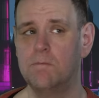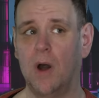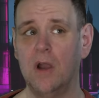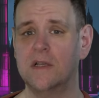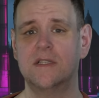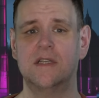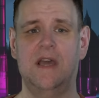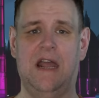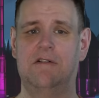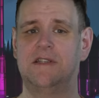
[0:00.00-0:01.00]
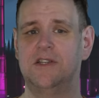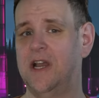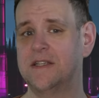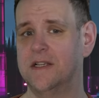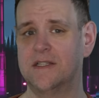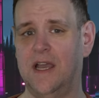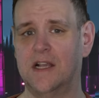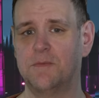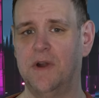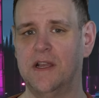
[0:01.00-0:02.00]
Bollocks to the heritage assets
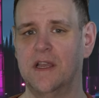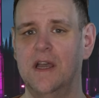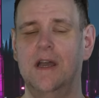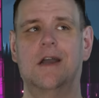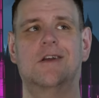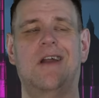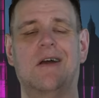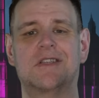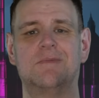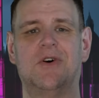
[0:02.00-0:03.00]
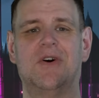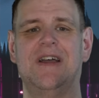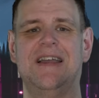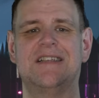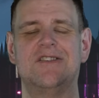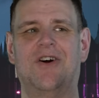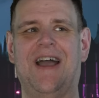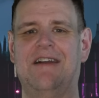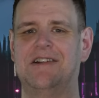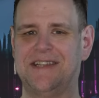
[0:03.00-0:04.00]
tax break. A grouse moor is not
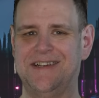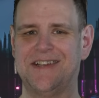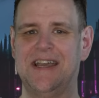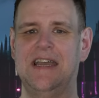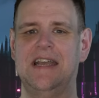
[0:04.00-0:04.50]
heritage.